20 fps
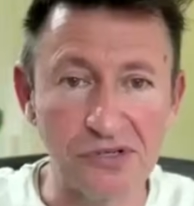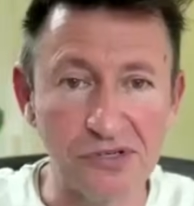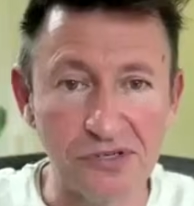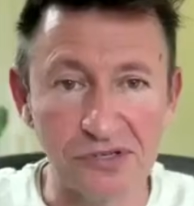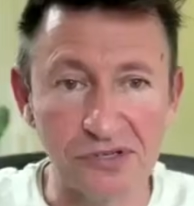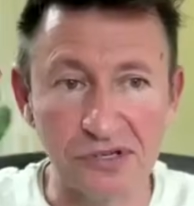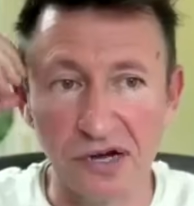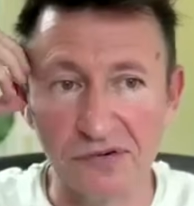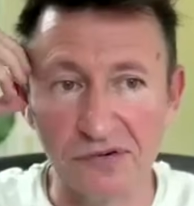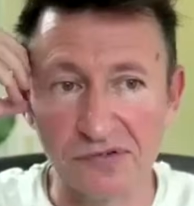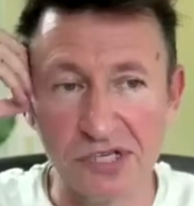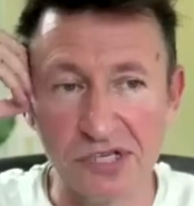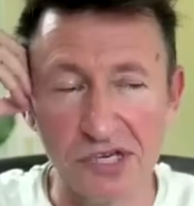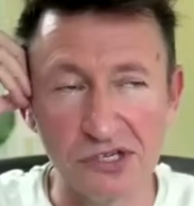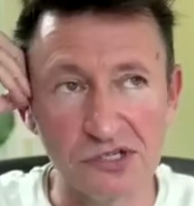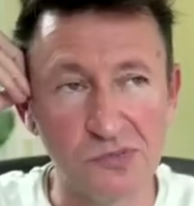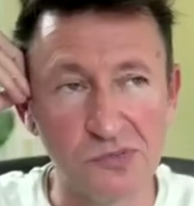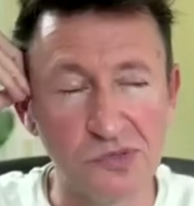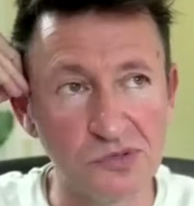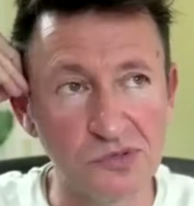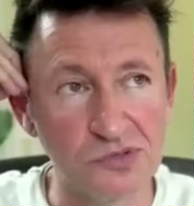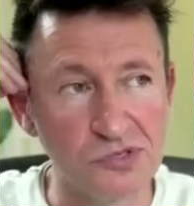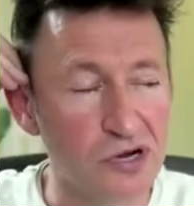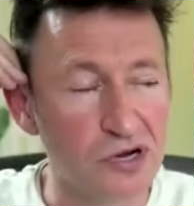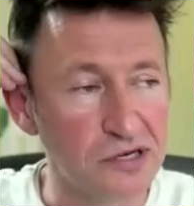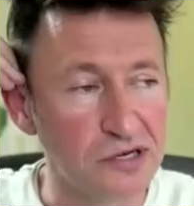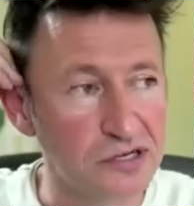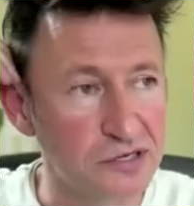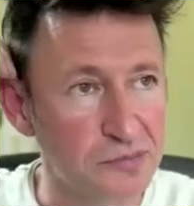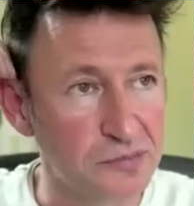in the conversation, we were
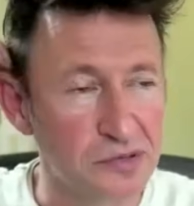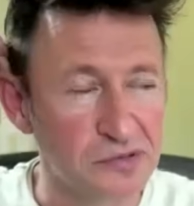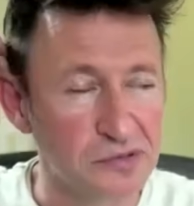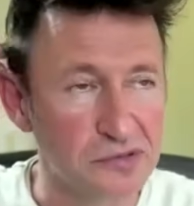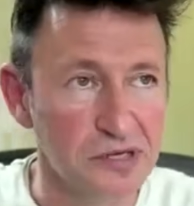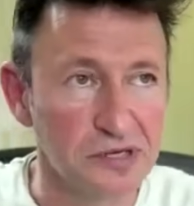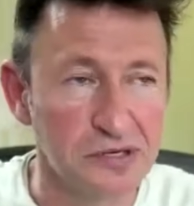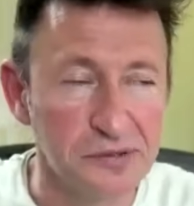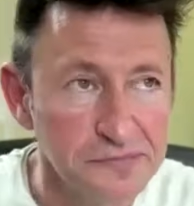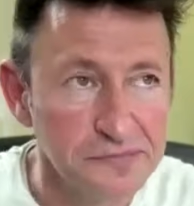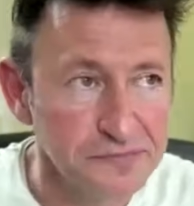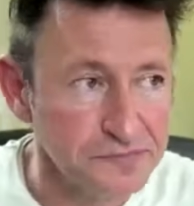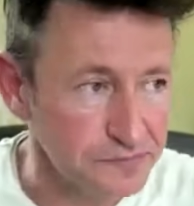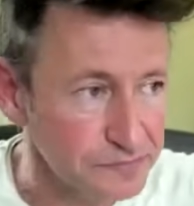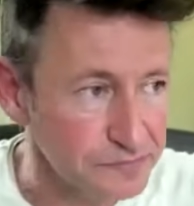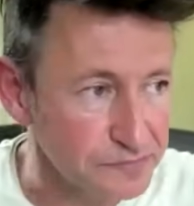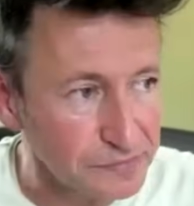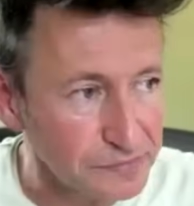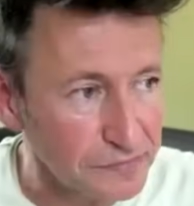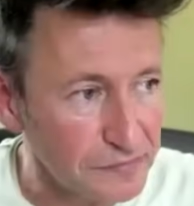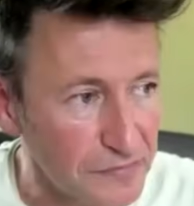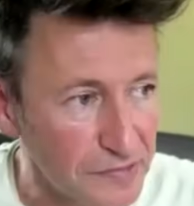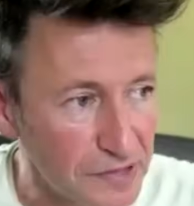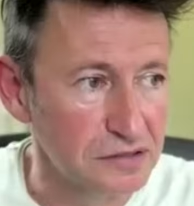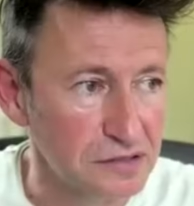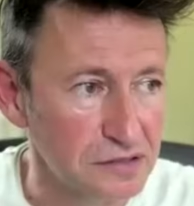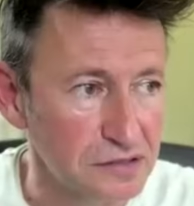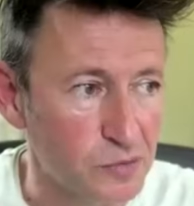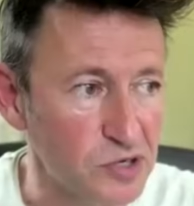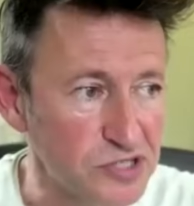talking about like
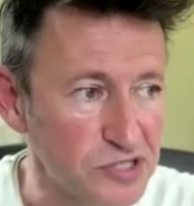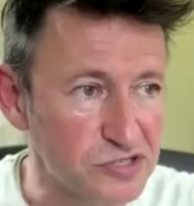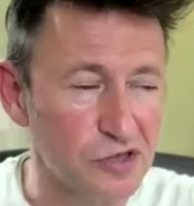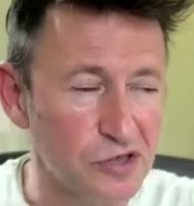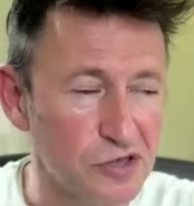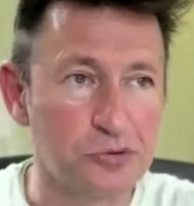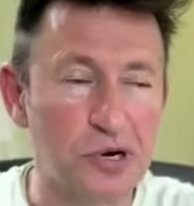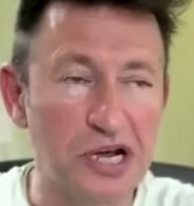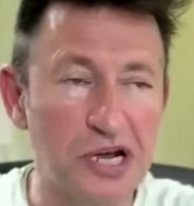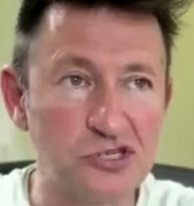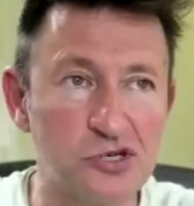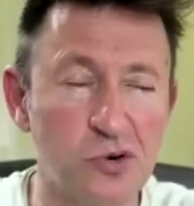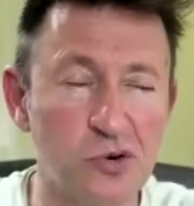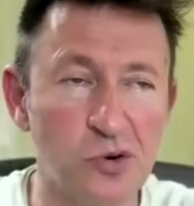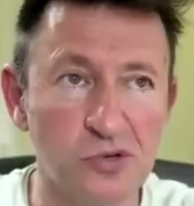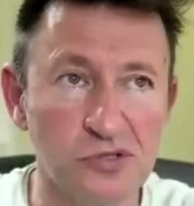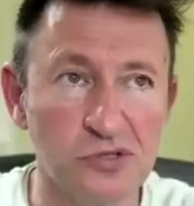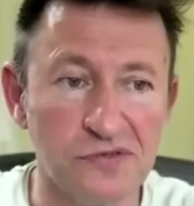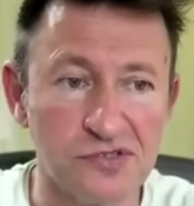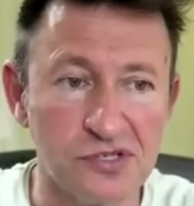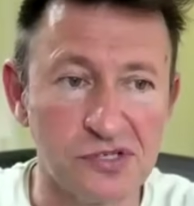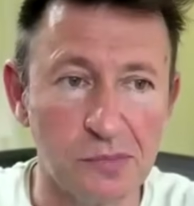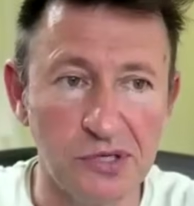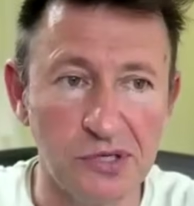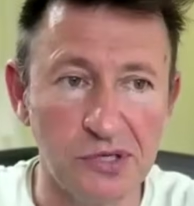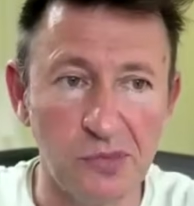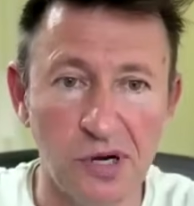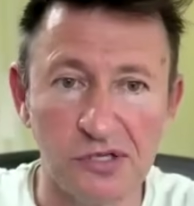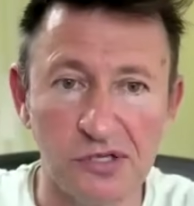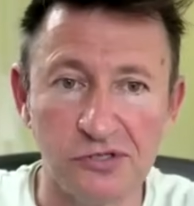what's the threshold of somebody
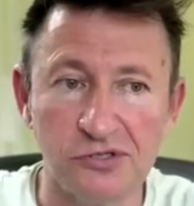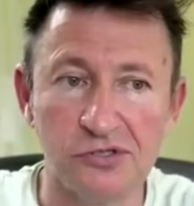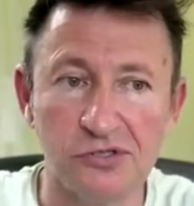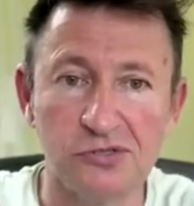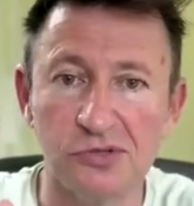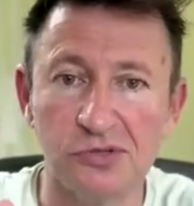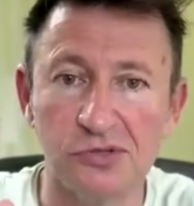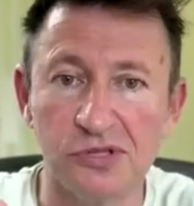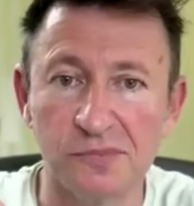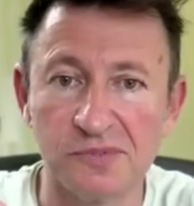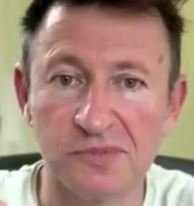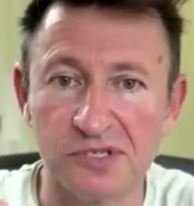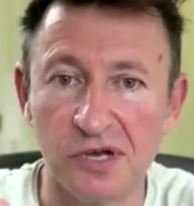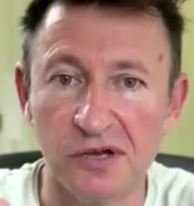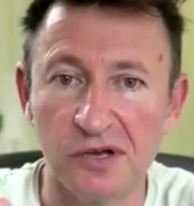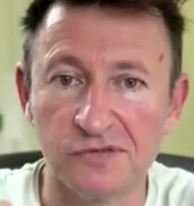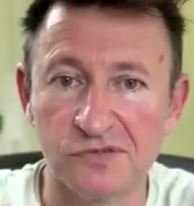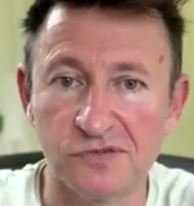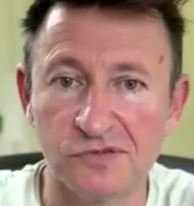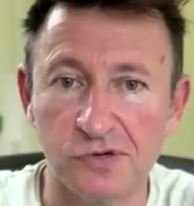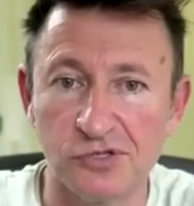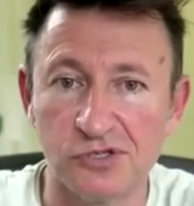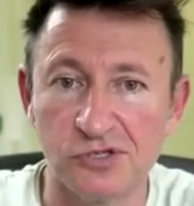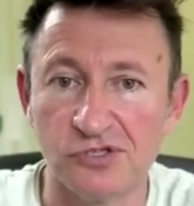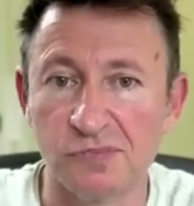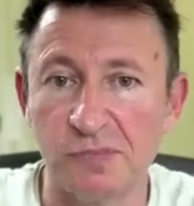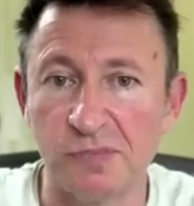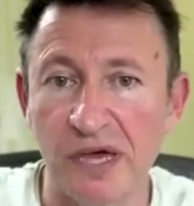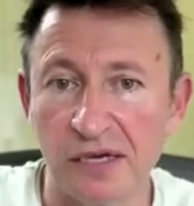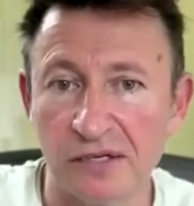wanting to do it themselves versus
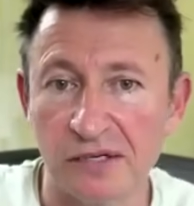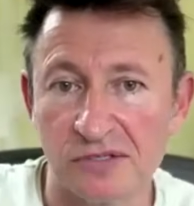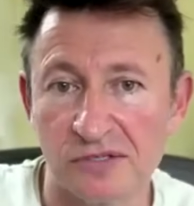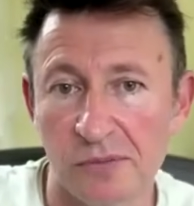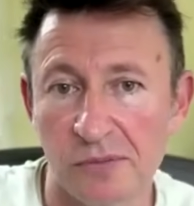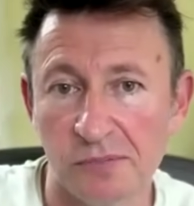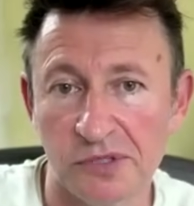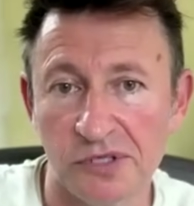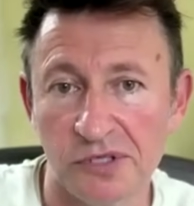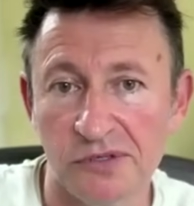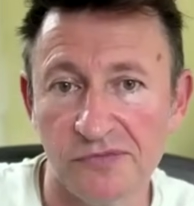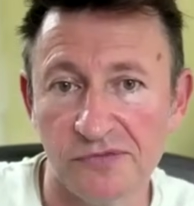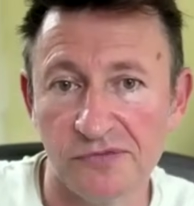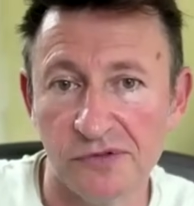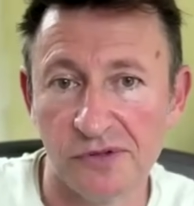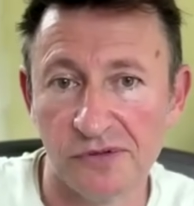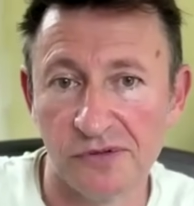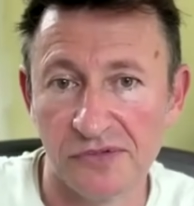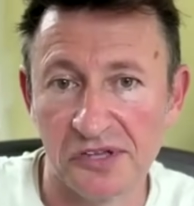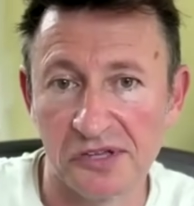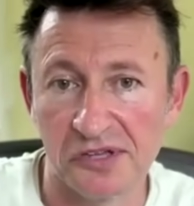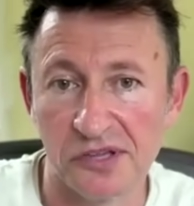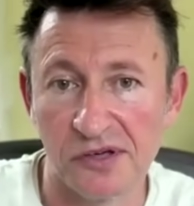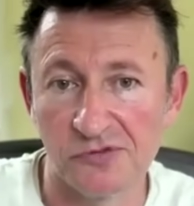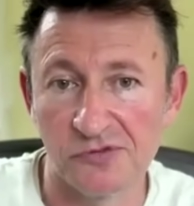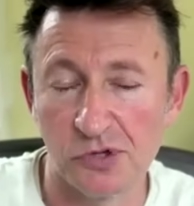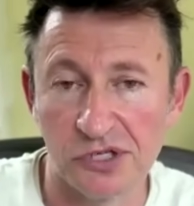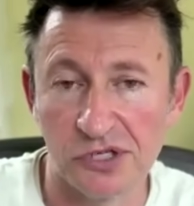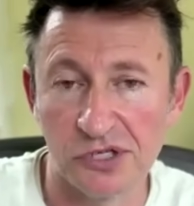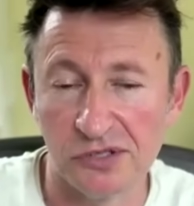paying somebody for the thing they've
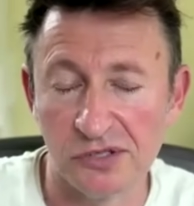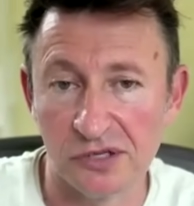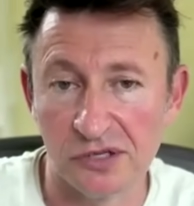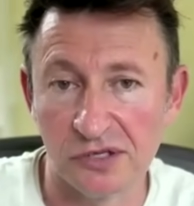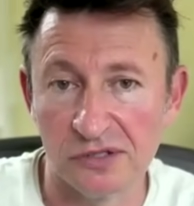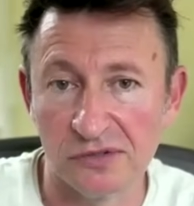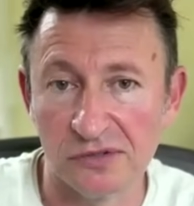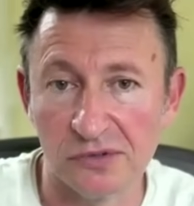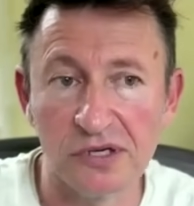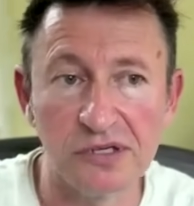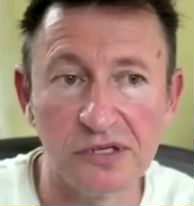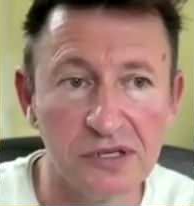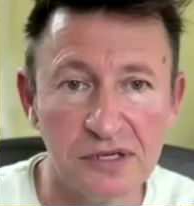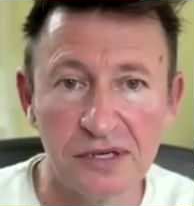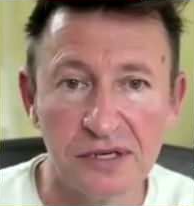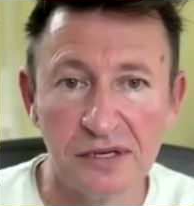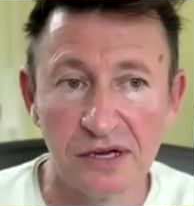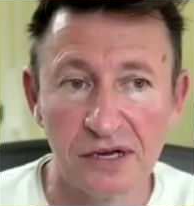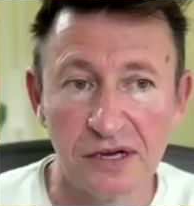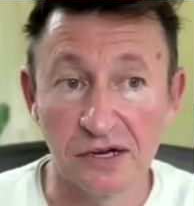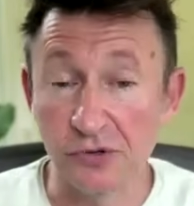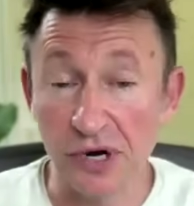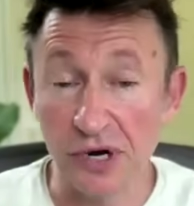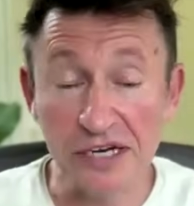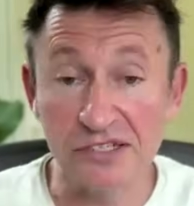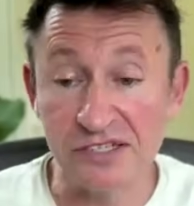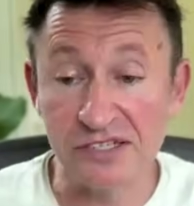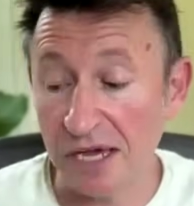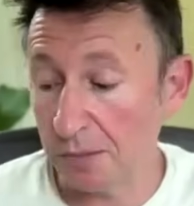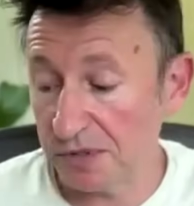already done, right? A great
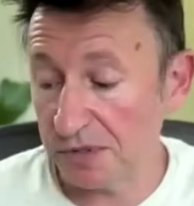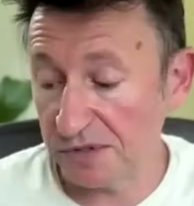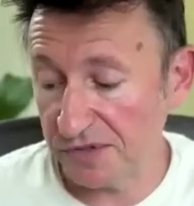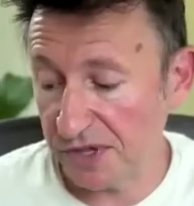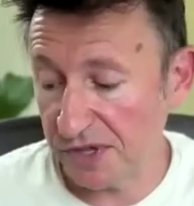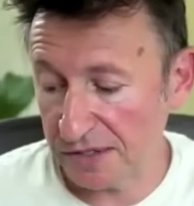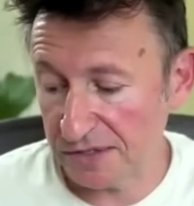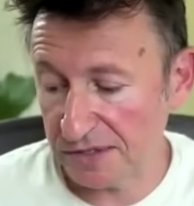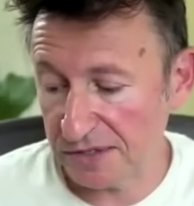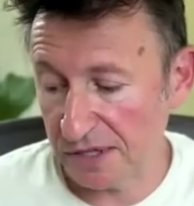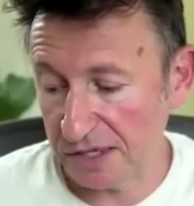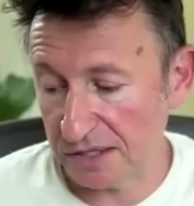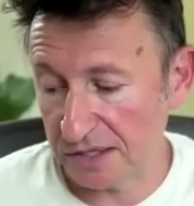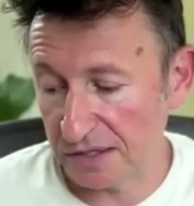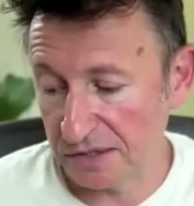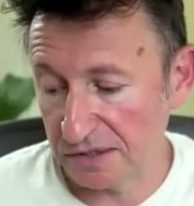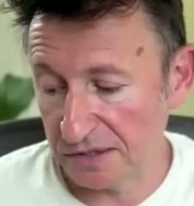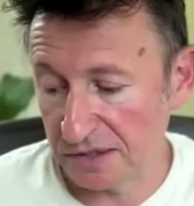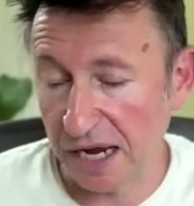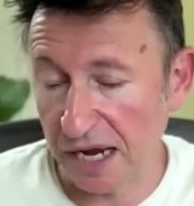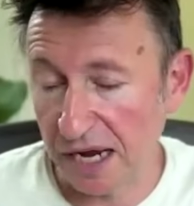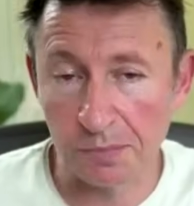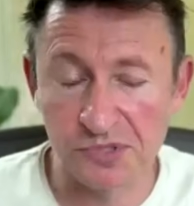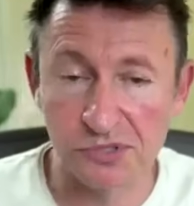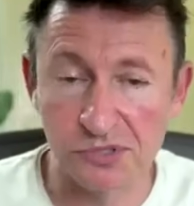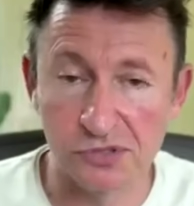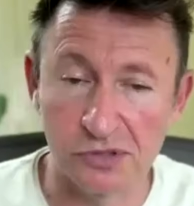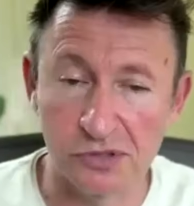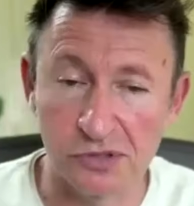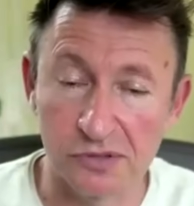example of that is like
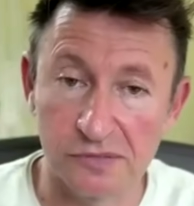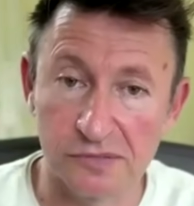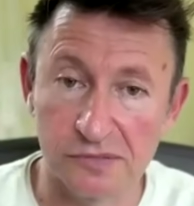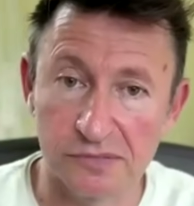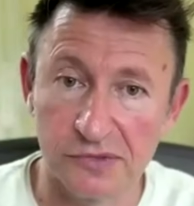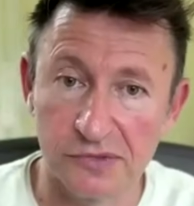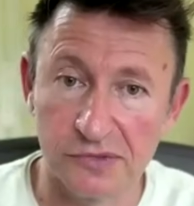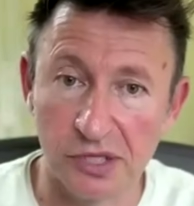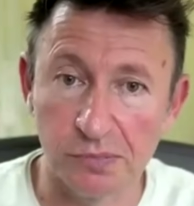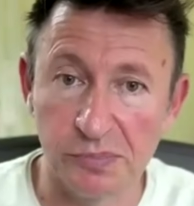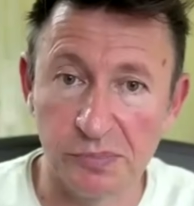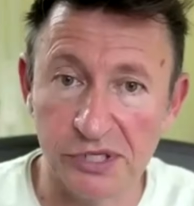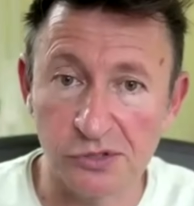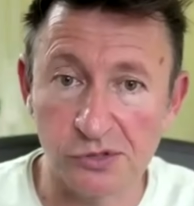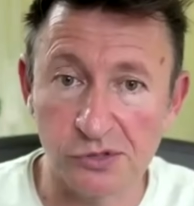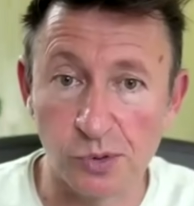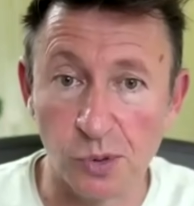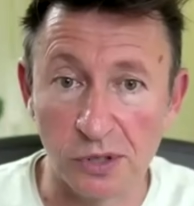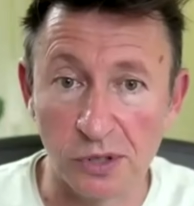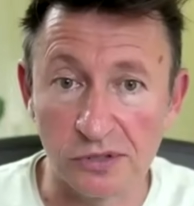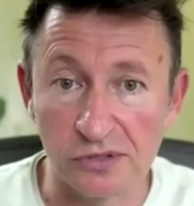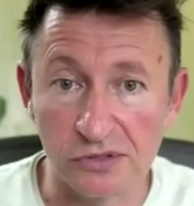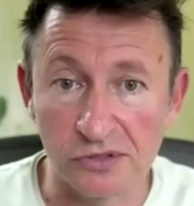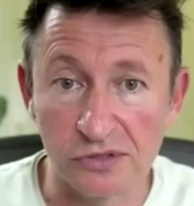Napster and BitTorrent.